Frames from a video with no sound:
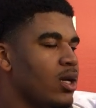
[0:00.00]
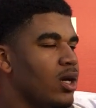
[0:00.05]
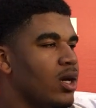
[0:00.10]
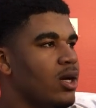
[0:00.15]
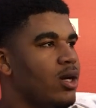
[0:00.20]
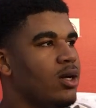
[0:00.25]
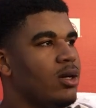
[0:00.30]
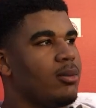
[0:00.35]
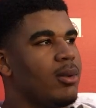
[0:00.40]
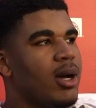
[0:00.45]
I
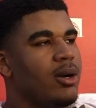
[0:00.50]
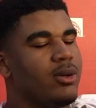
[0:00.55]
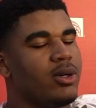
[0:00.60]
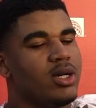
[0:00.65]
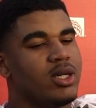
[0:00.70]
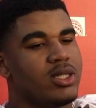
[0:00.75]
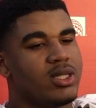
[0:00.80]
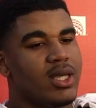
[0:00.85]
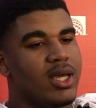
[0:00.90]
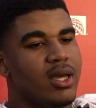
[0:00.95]

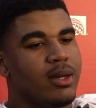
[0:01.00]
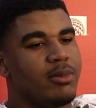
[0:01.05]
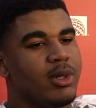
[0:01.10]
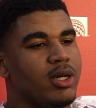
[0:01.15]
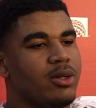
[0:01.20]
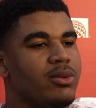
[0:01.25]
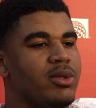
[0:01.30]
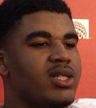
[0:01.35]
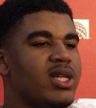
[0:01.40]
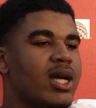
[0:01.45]
was, yeah,
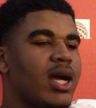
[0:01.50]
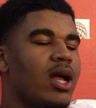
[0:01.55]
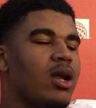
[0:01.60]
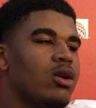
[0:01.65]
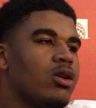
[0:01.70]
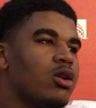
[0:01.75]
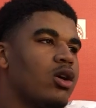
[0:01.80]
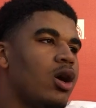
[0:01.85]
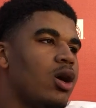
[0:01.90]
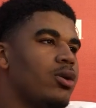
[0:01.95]
but once I got
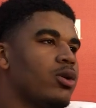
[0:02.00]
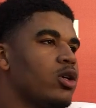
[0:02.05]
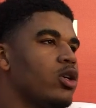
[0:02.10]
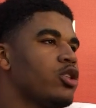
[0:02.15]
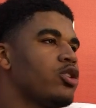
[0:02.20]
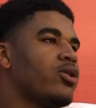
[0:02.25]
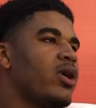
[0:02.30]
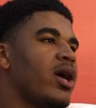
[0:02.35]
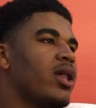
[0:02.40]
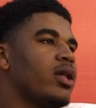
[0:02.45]
on the call with
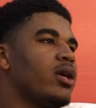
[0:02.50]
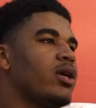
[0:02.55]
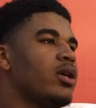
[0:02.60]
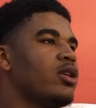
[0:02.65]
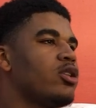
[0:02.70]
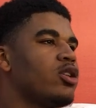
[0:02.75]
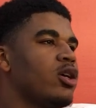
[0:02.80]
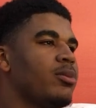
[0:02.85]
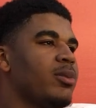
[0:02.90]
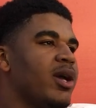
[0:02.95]
Coach Riley, he
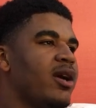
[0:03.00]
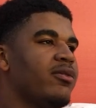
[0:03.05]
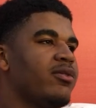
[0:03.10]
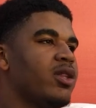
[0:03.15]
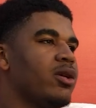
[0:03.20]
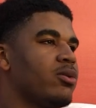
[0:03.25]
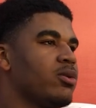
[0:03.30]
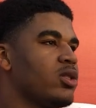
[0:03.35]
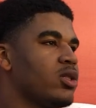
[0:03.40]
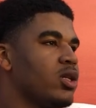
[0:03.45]
told me
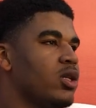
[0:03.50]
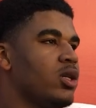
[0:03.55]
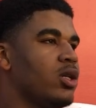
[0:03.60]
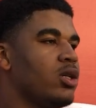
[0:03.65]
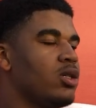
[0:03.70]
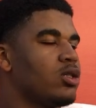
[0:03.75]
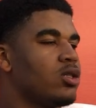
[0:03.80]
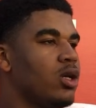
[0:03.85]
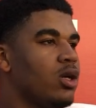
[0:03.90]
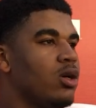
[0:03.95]
everything was
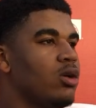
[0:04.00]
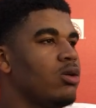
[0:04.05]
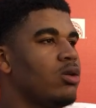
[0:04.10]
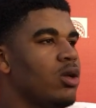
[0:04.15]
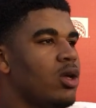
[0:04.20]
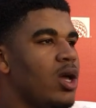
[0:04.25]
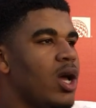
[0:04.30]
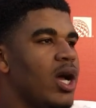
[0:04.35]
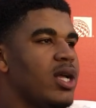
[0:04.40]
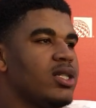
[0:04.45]
good,
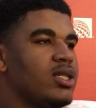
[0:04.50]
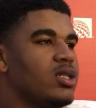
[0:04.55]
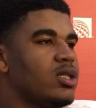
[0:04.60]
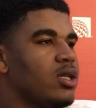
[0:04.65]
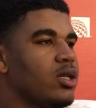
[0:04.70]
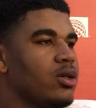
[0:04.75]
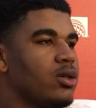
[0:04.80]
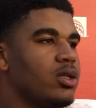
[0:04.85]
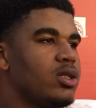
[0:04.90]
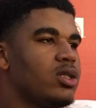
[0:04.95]
so I just
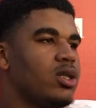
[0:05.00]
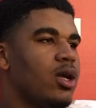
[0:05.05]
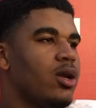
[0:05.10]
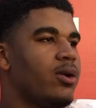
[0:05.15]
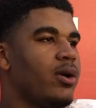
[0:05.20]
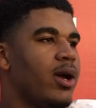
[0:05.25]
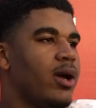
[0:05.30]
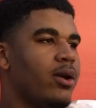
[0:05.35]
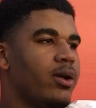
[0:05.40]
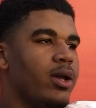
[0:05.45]
stuck it on
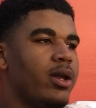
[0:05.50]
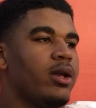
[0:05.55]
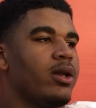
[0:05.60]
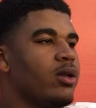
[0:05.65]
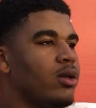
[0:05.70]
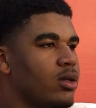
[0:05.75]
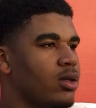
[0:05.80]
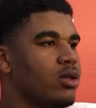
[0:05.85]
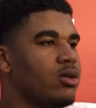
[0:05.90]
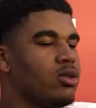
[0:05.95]
and
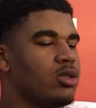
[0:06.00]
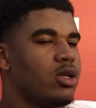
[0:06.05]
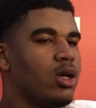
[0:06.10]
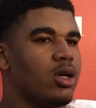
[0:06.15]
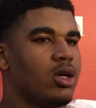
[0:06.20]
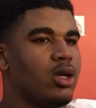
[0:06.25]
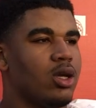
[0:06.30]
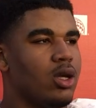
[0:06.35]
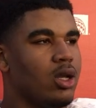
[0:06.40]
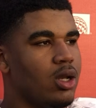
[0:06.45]
it was all
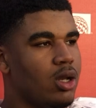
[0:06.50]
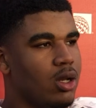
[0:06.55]
good.